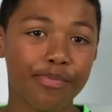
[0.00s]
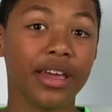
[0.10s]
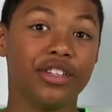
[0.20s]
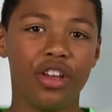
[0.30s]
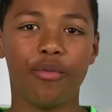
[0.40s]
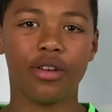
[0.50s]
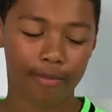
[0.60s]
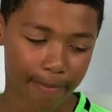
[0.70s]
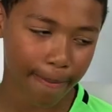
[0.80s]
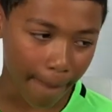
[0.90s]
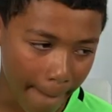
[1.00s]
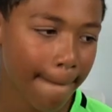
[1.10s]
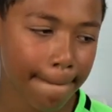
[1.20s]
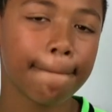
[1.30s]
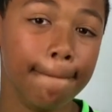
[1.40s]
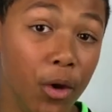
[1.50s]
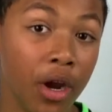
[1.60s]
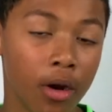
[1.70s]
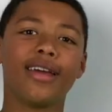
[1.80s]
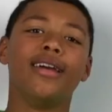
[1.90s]
big achievement. Moving
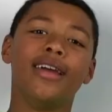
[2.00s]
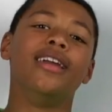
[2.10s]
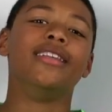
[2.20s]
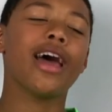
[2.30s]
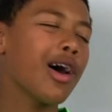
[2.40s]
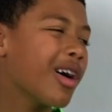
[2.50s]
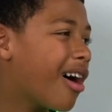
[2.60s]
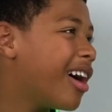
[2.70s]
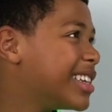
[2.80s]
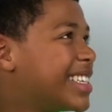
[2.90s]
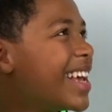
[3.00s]
on. Now, guys,